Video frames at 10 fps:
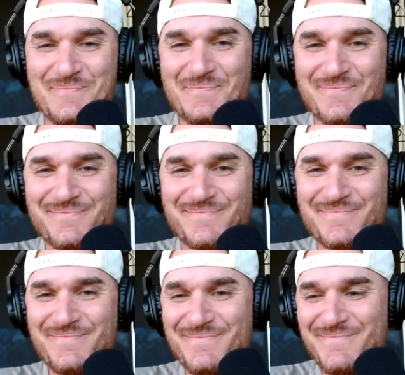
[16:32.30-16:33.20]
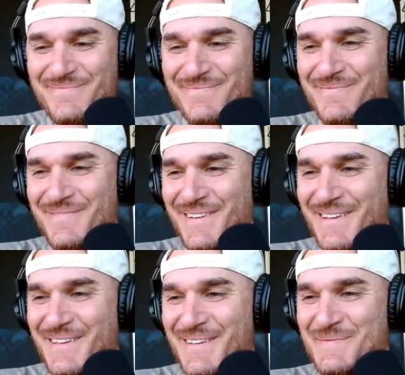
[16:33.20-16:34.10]

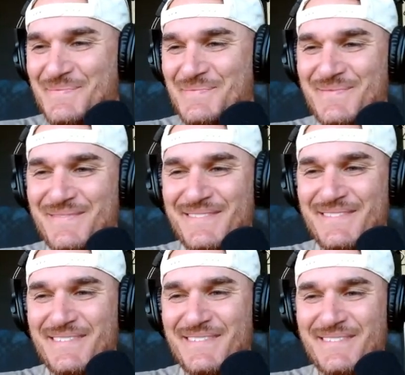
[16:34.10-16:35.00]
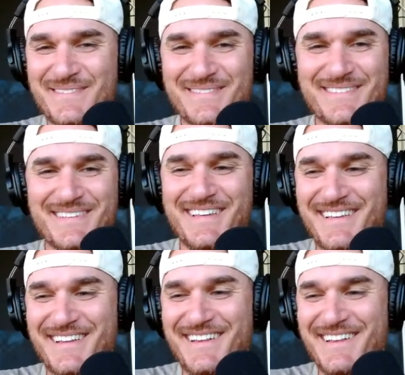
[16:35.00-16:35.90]

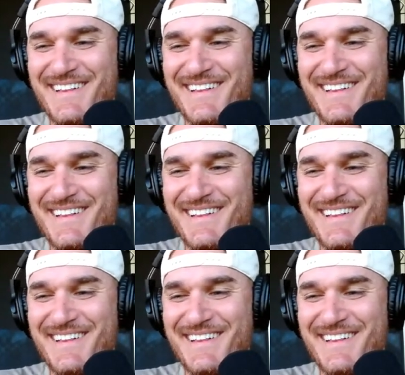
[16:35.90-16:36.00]
The person shown says nothing.